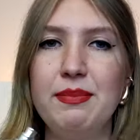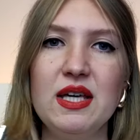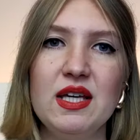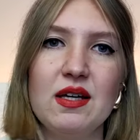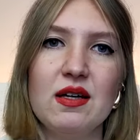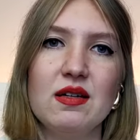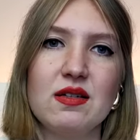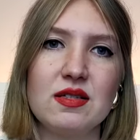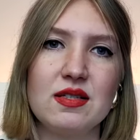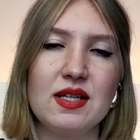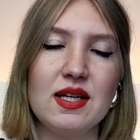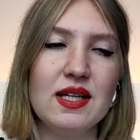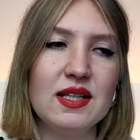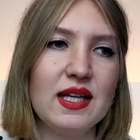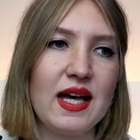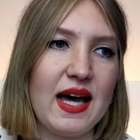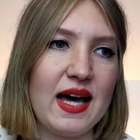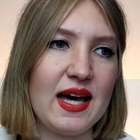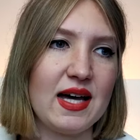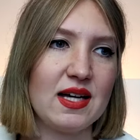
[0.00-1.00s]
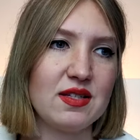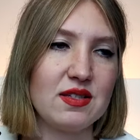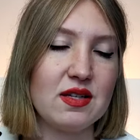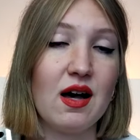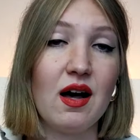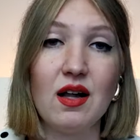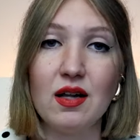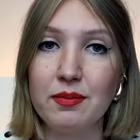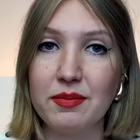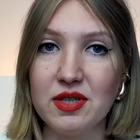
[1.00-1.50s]
Because it
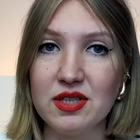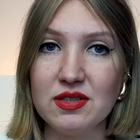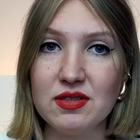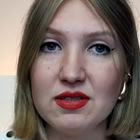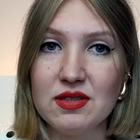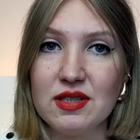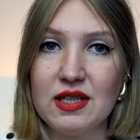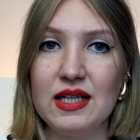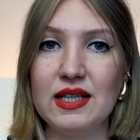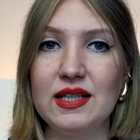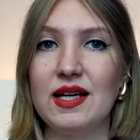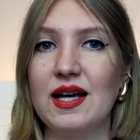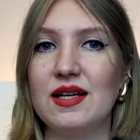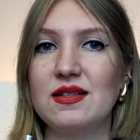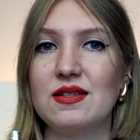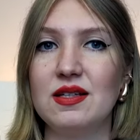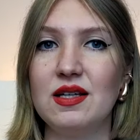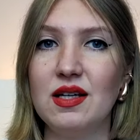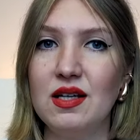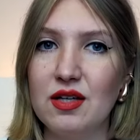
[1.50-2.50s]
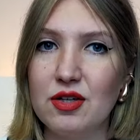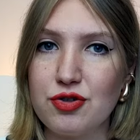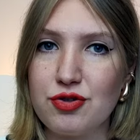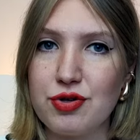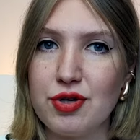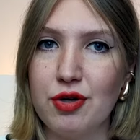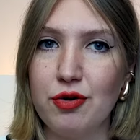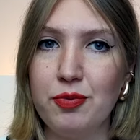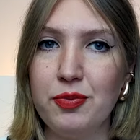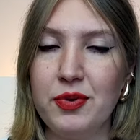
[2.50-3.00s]
has almond, it has
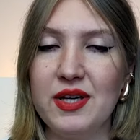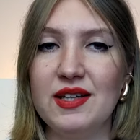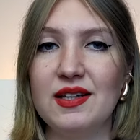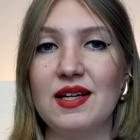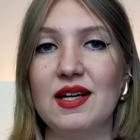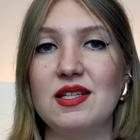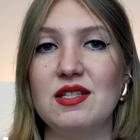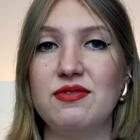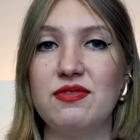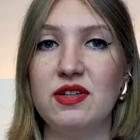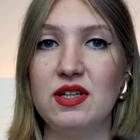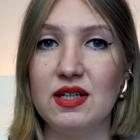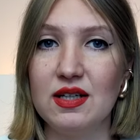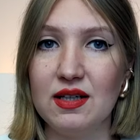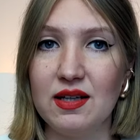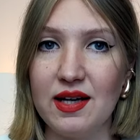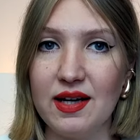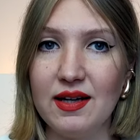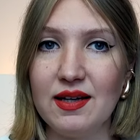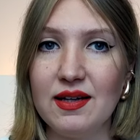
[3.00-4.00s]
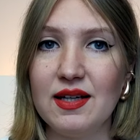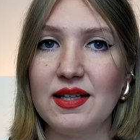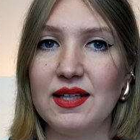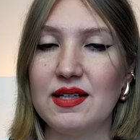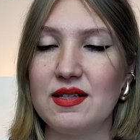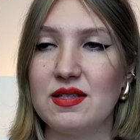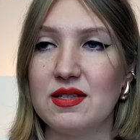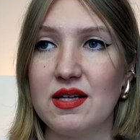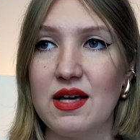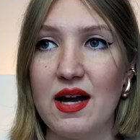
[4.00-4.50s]
heliotrope, it has vanilla,
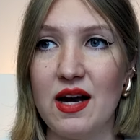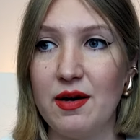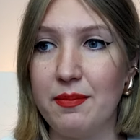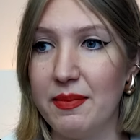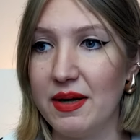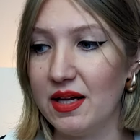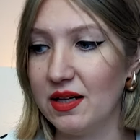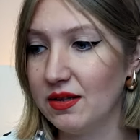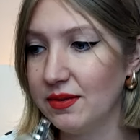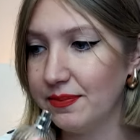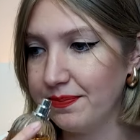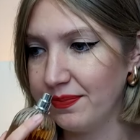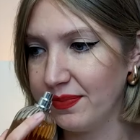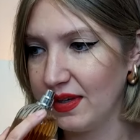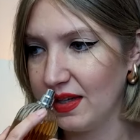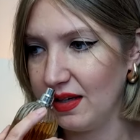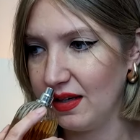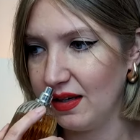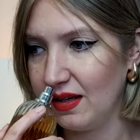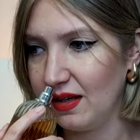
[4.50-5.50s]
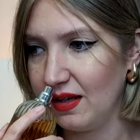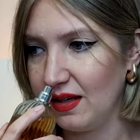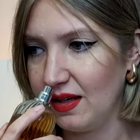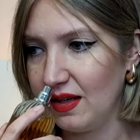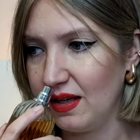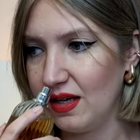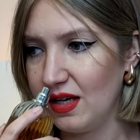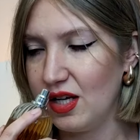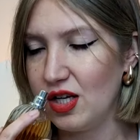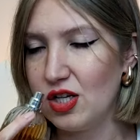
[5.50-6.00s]
it has caramel.
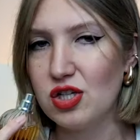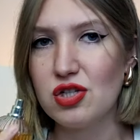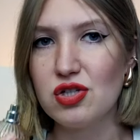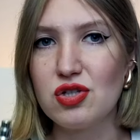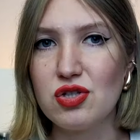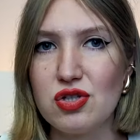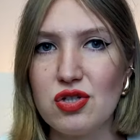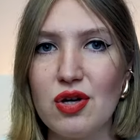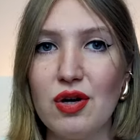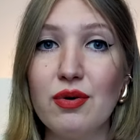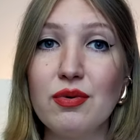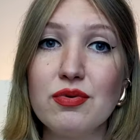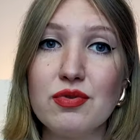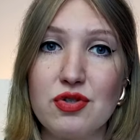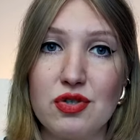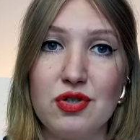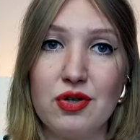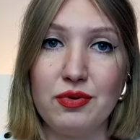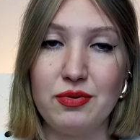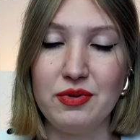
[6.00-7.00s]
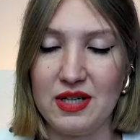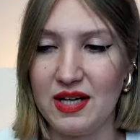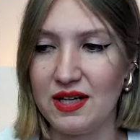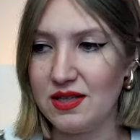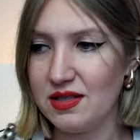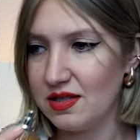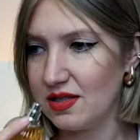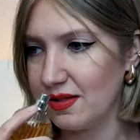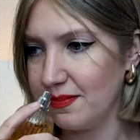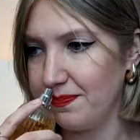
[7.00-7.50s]
So, so
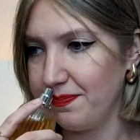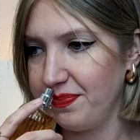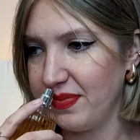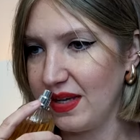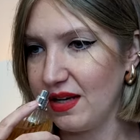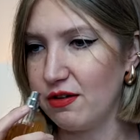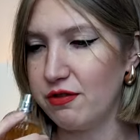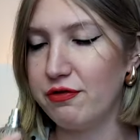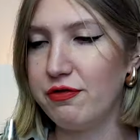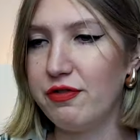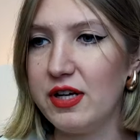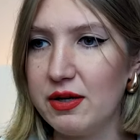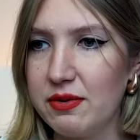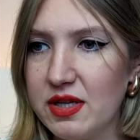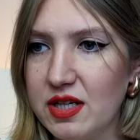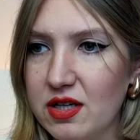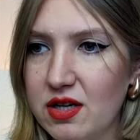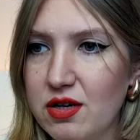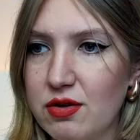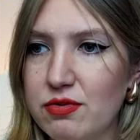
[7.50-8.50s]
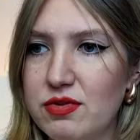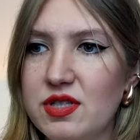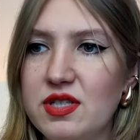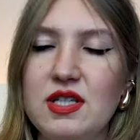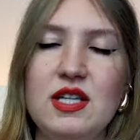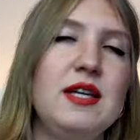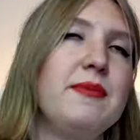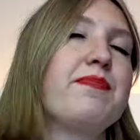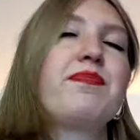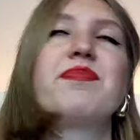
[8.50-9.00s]
nice. Very
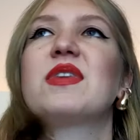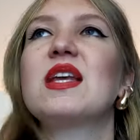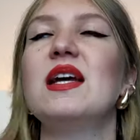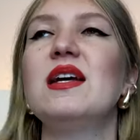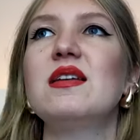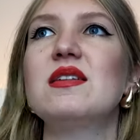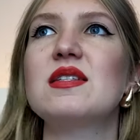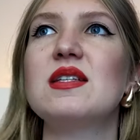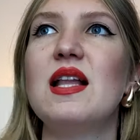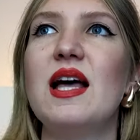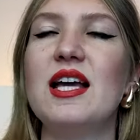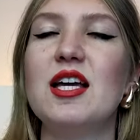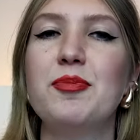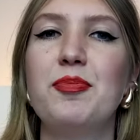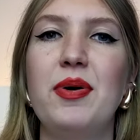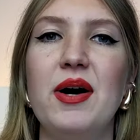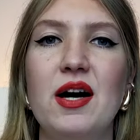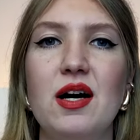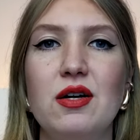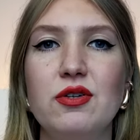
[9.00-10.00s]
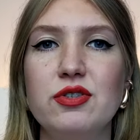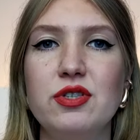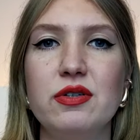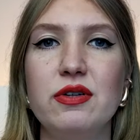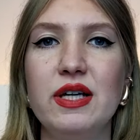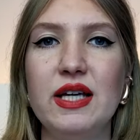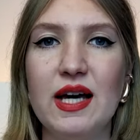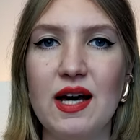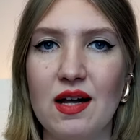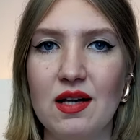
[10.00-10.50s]
cozy. It is like
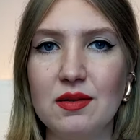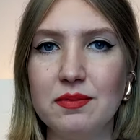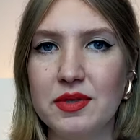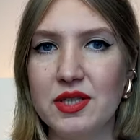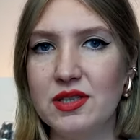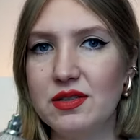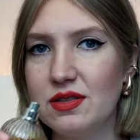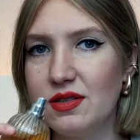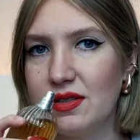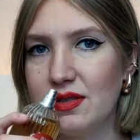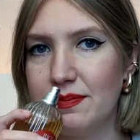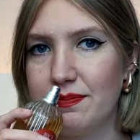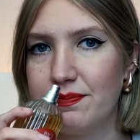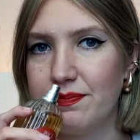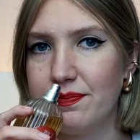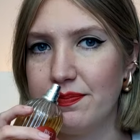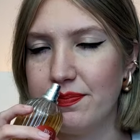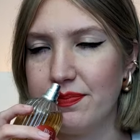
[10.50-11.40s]
powdery almond,